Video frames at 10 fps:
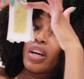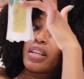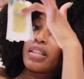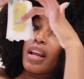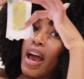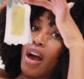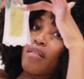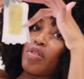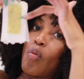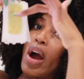doesn't
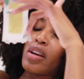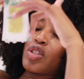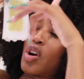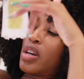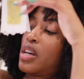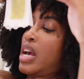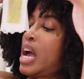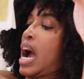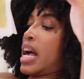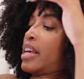have the wax on it,
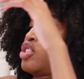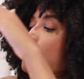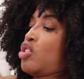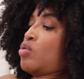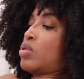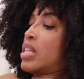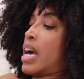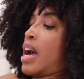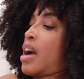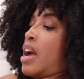I like to use
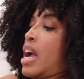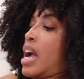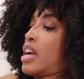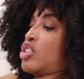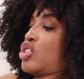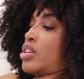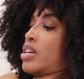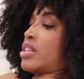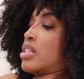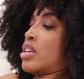that and
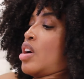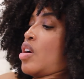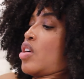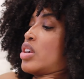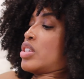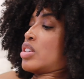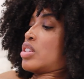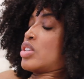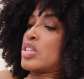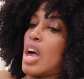just
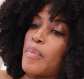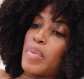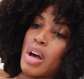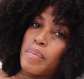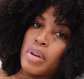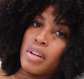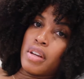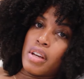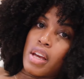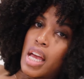sop up
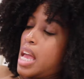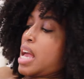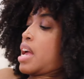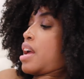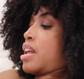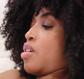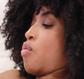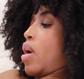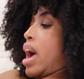any